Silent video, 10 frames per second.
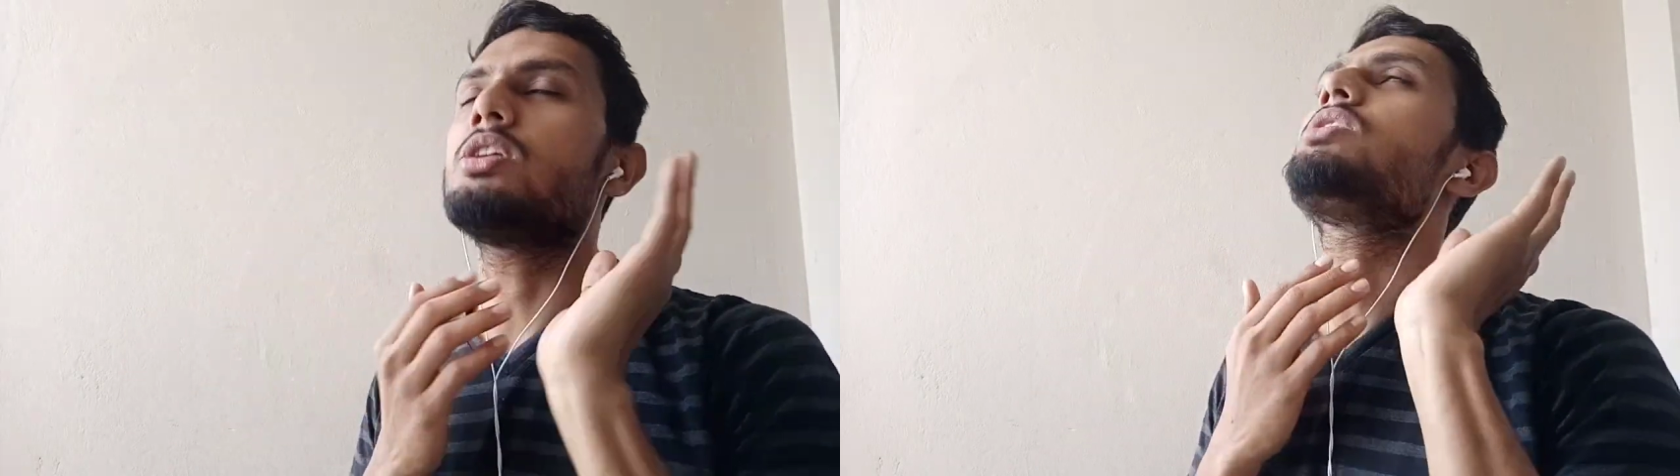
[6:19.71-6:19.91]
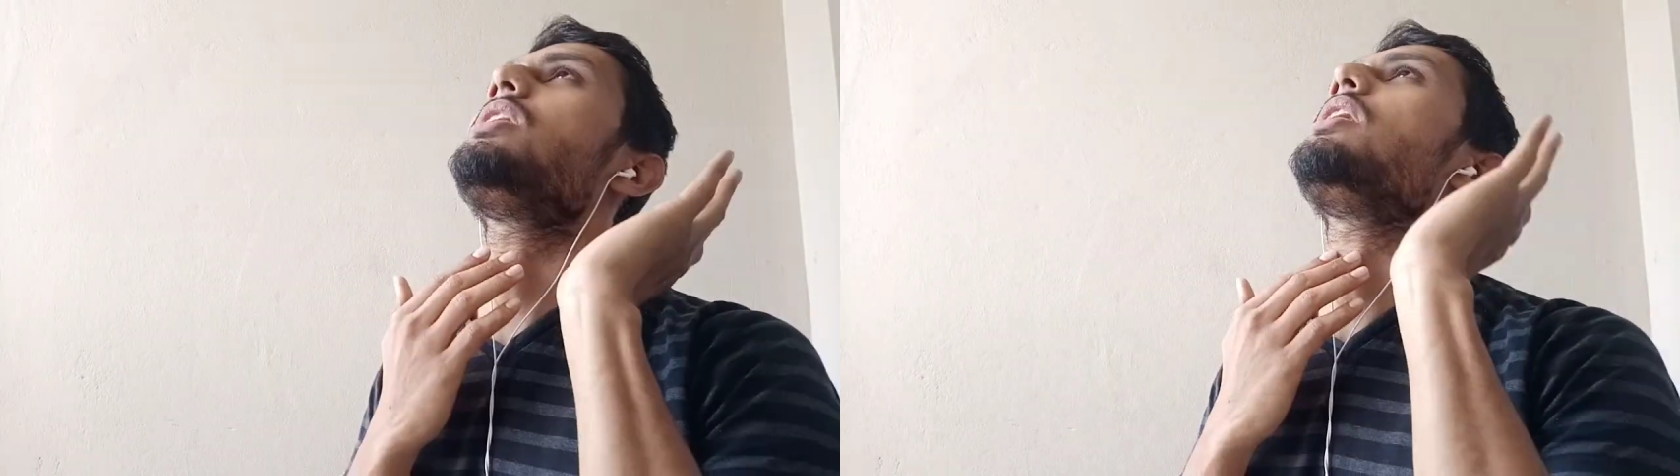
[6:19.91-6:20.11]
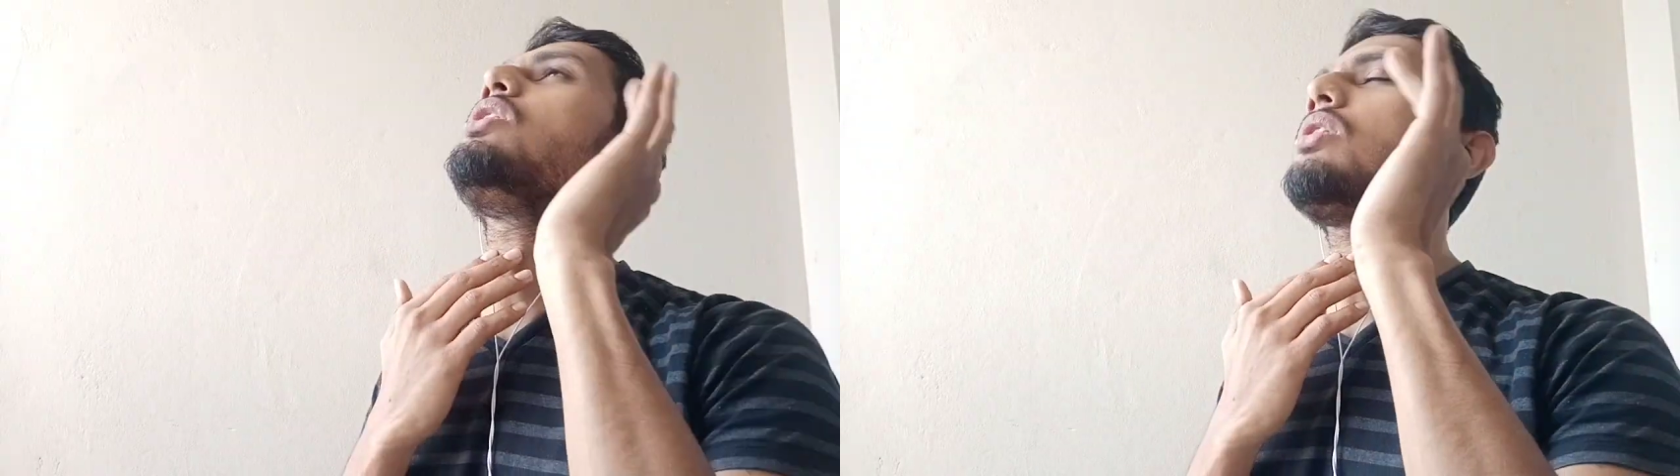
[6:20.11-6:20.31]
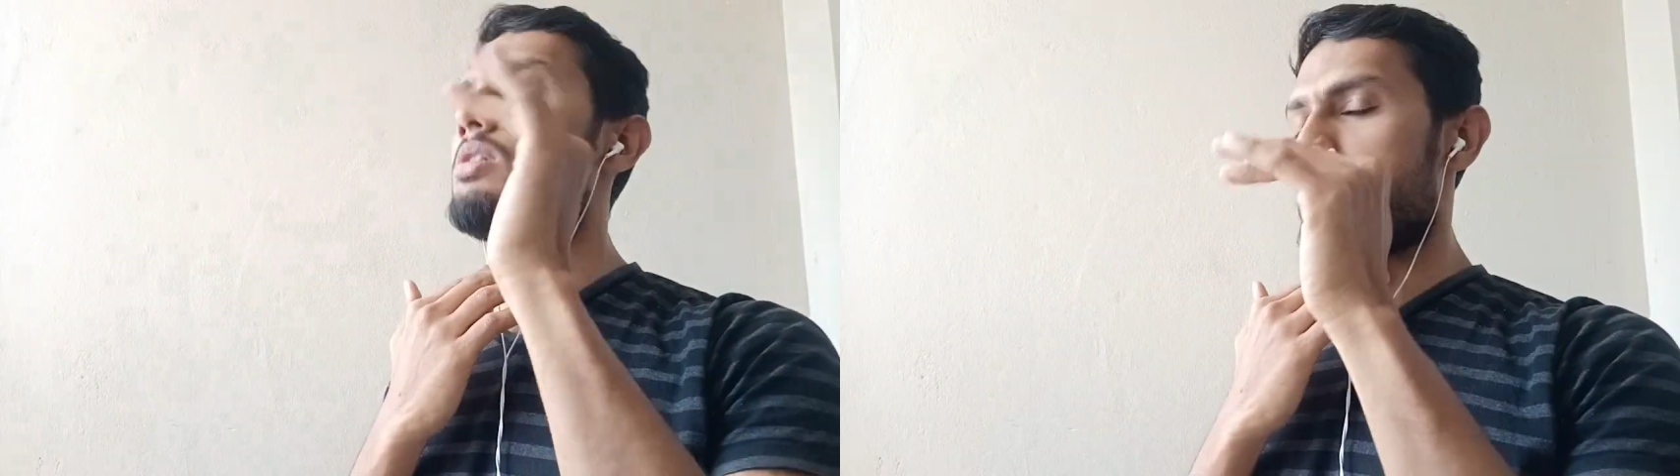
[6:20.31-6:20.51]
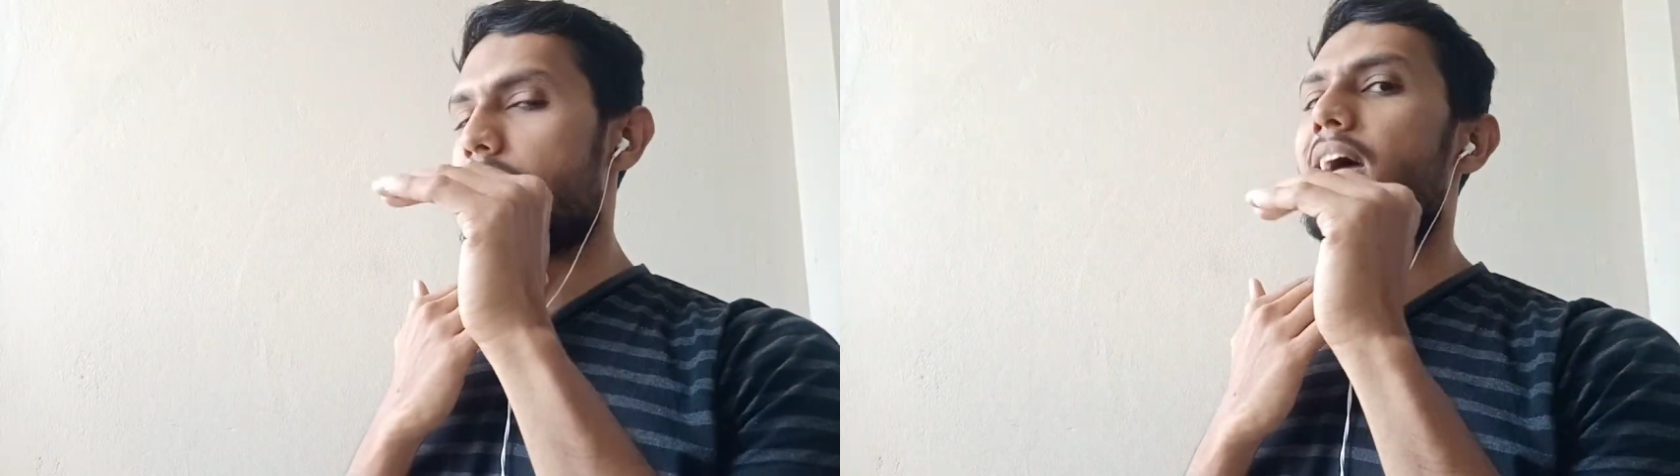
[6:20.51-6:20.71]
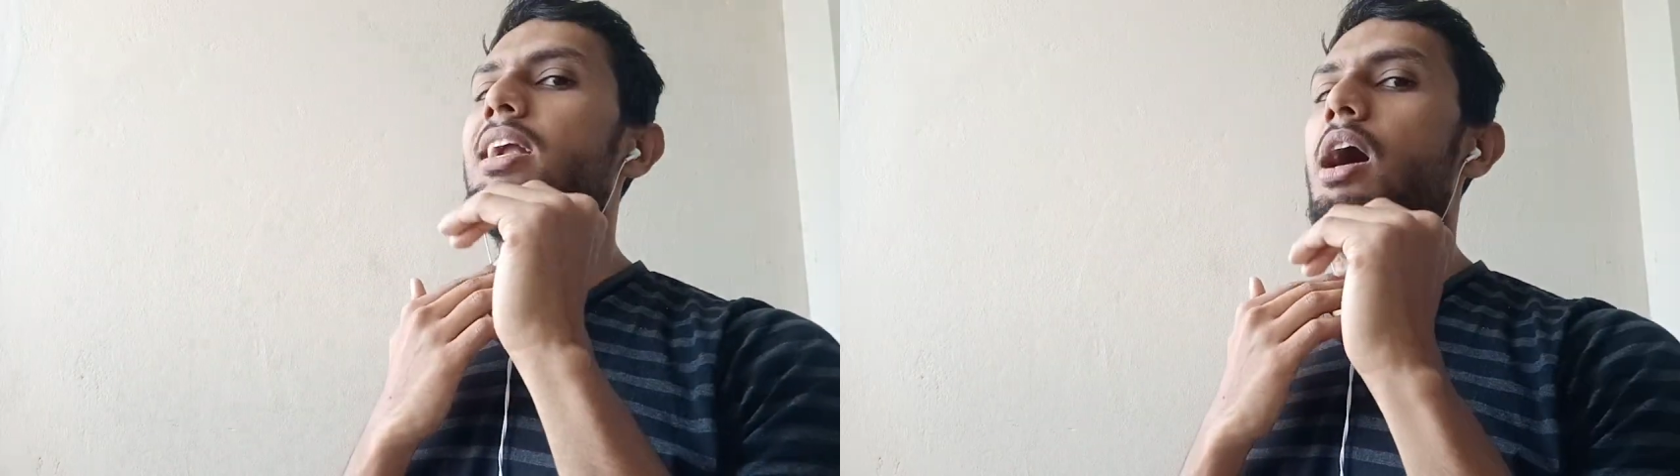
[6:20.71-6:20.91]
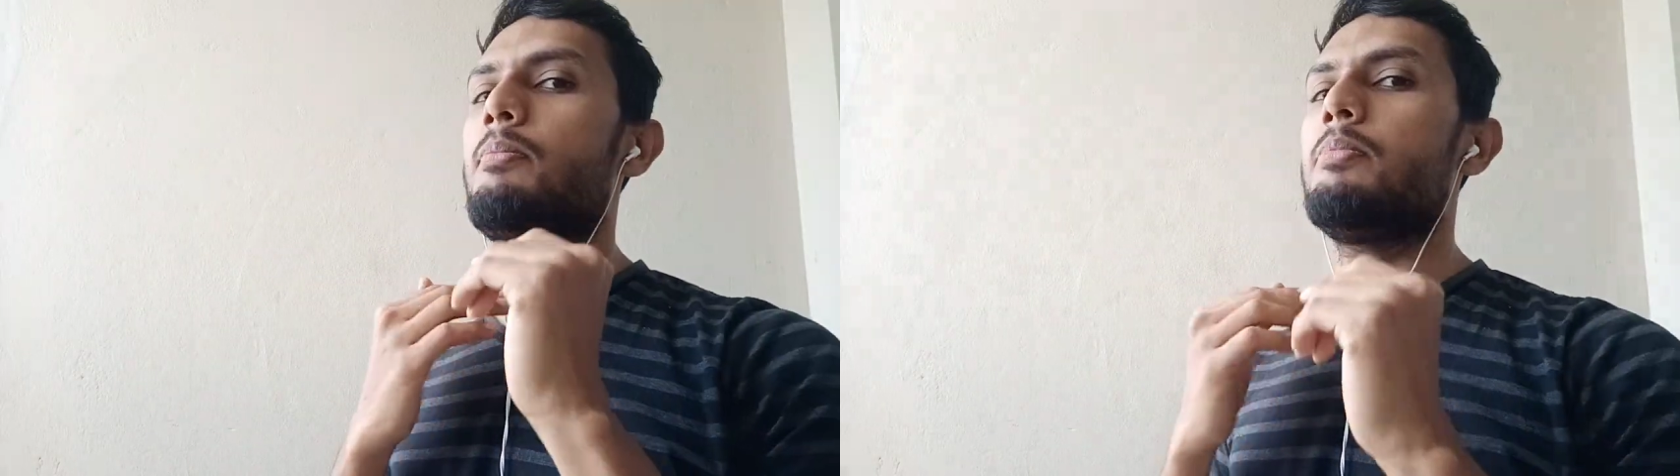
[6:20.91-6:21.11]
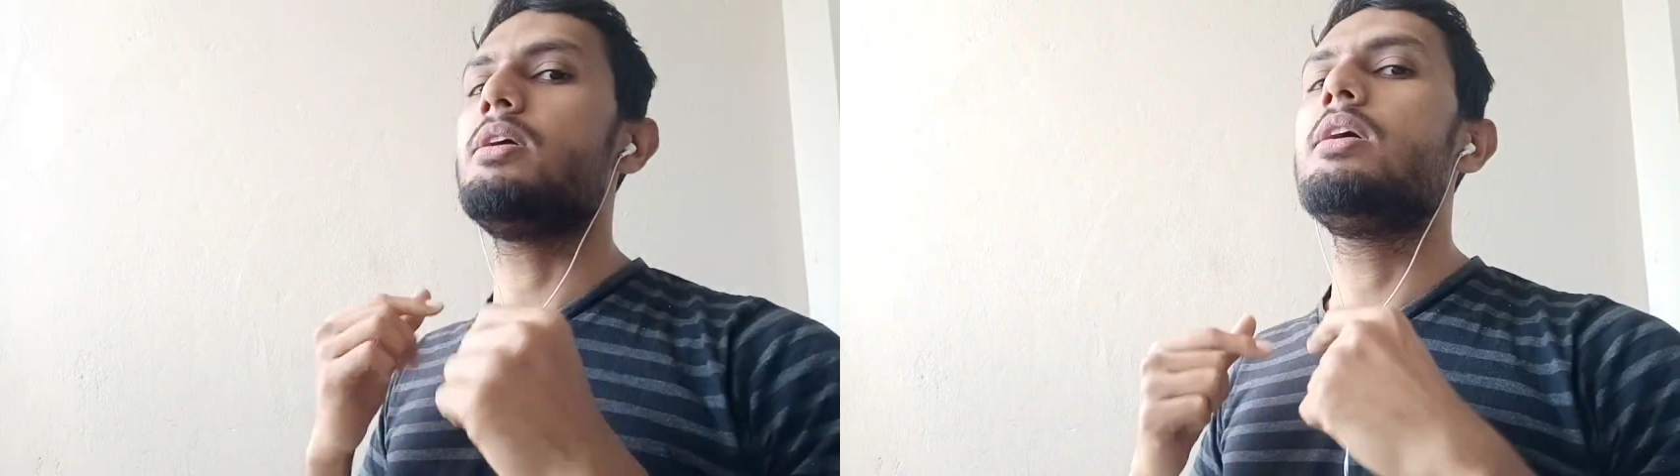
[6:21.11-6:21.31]
just take your head
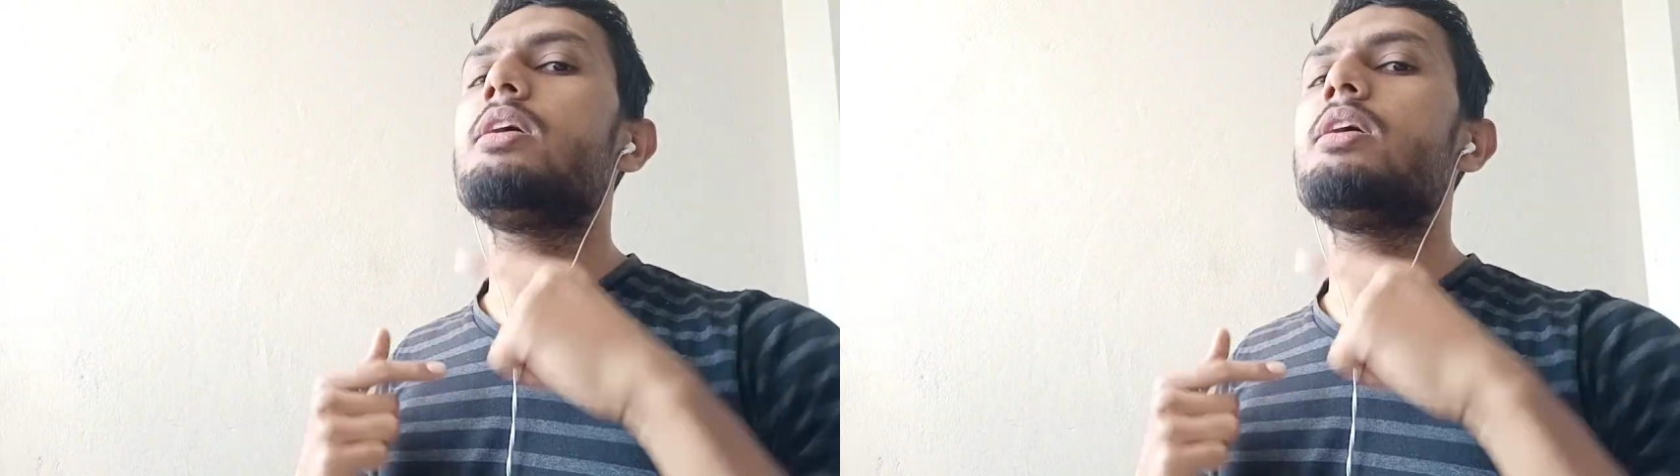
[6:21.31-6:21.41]
up